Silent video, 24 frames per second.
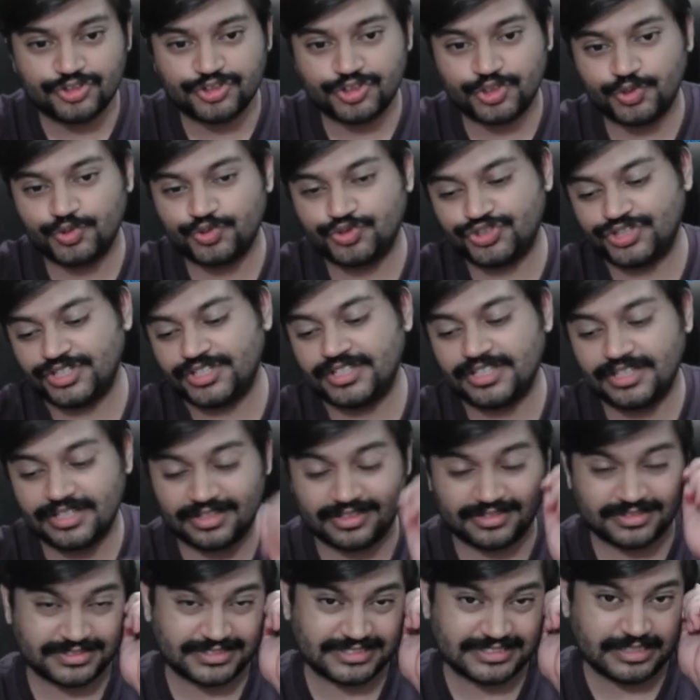So you see
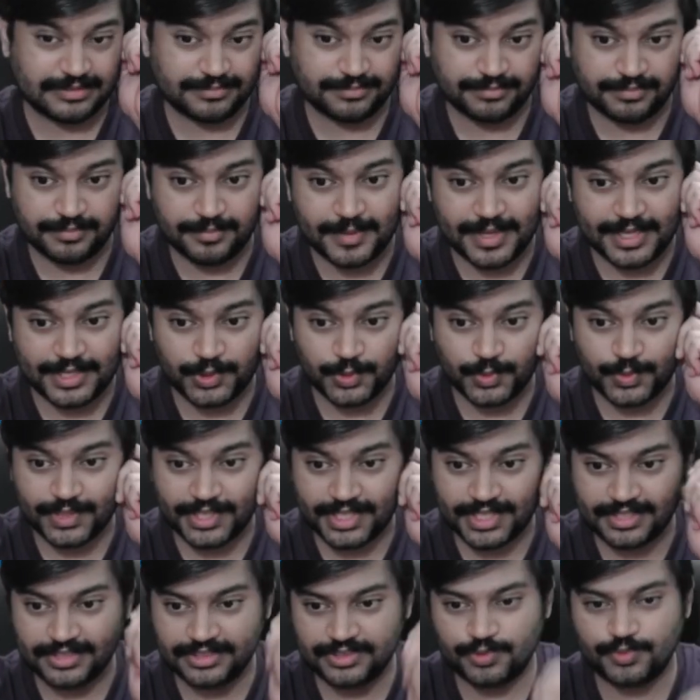some
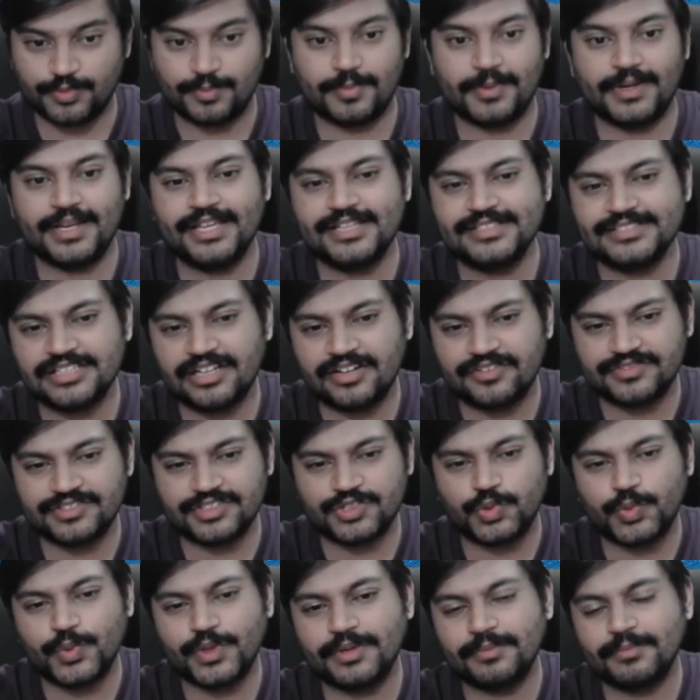maneuvering took place after
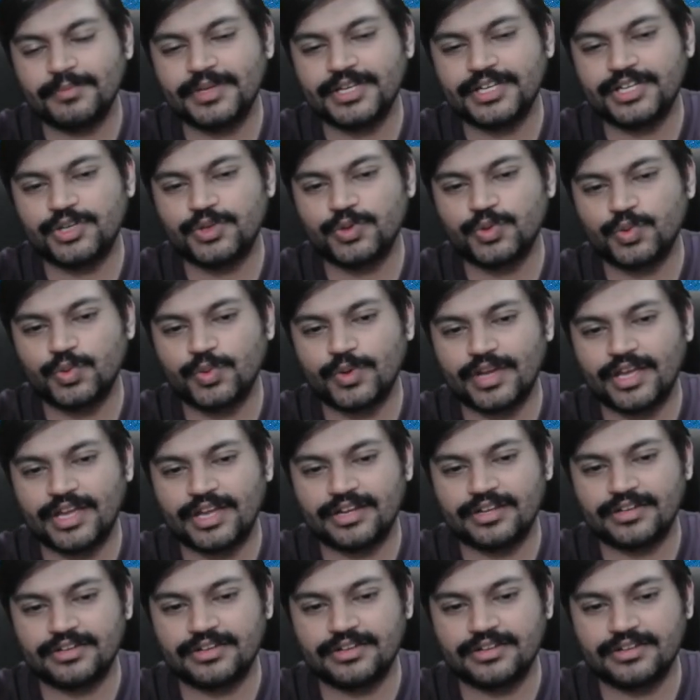queen b2
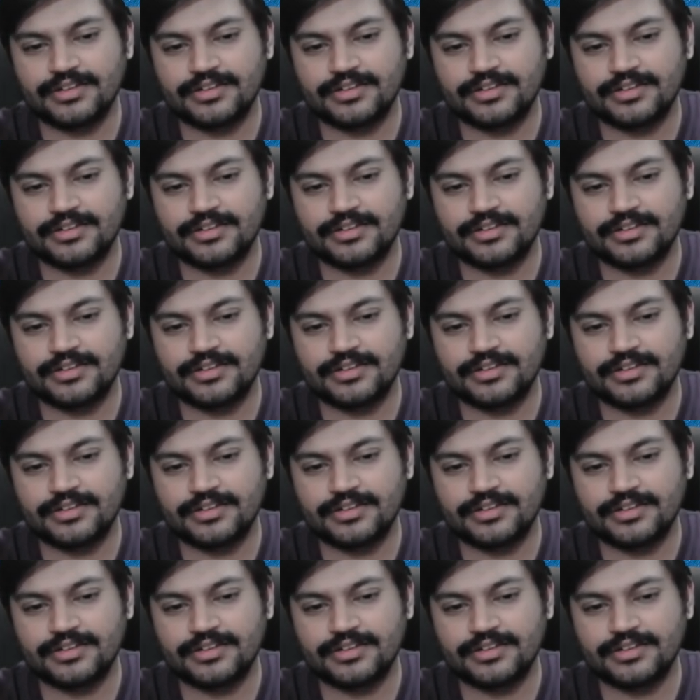and